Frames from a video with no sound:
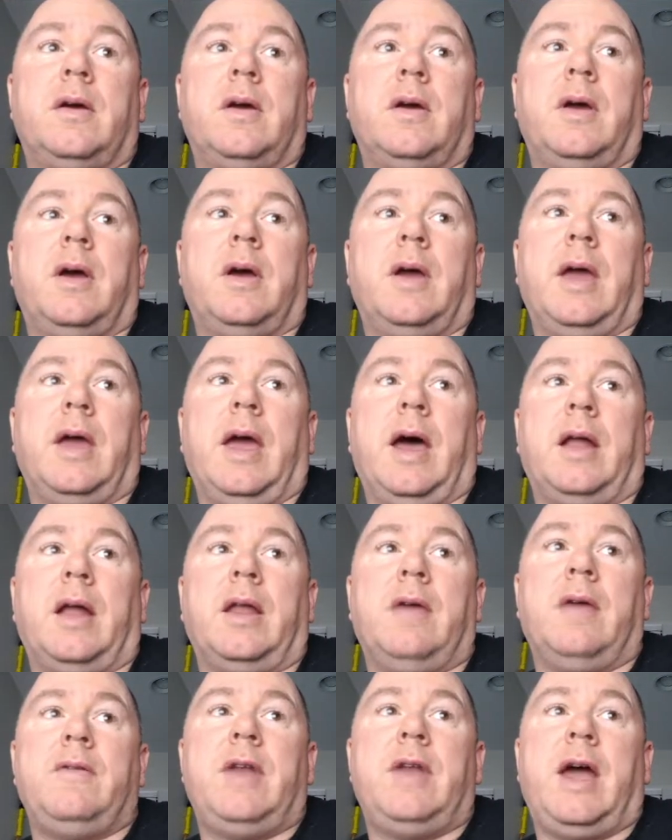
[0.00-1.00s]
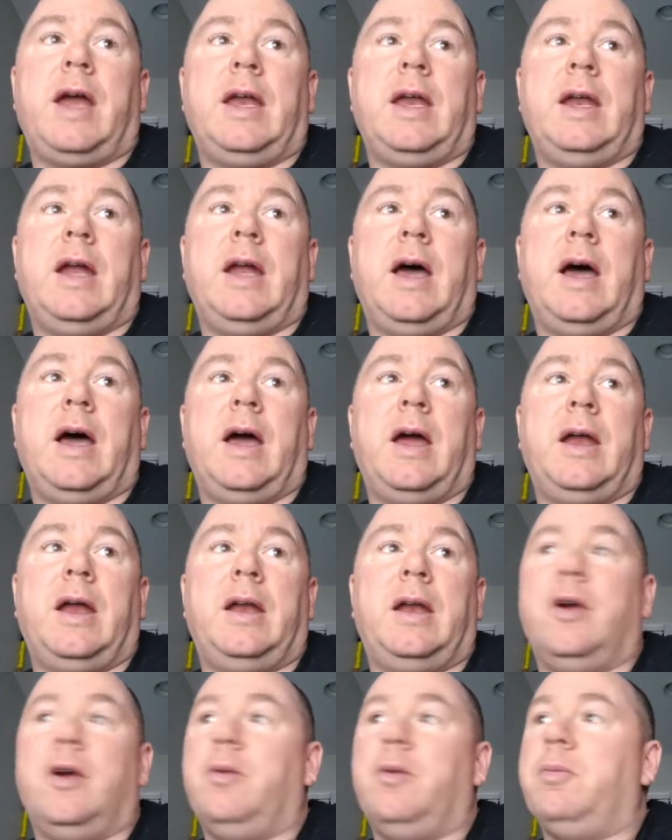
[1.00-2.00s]
Yeah, $11.99.
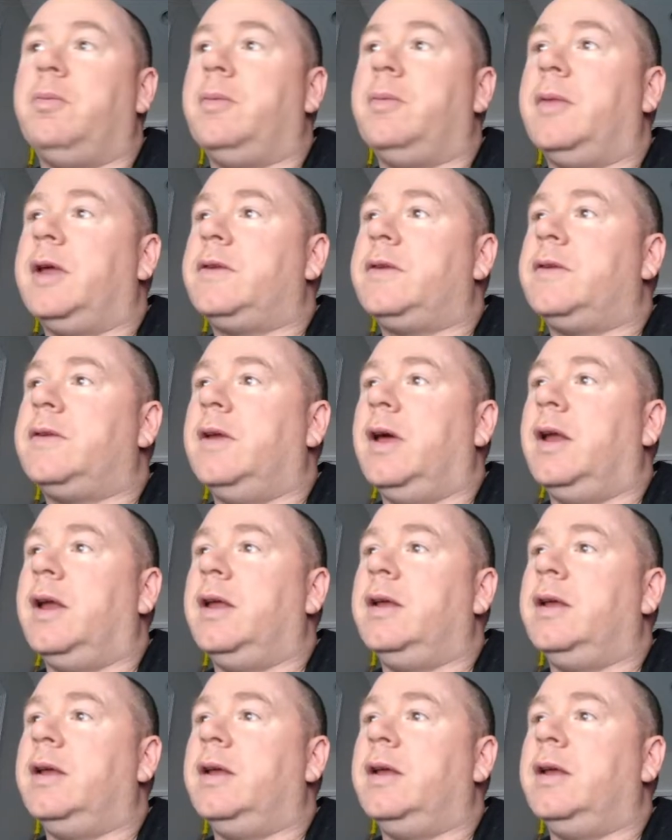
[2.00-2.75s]
Nope, that's not it.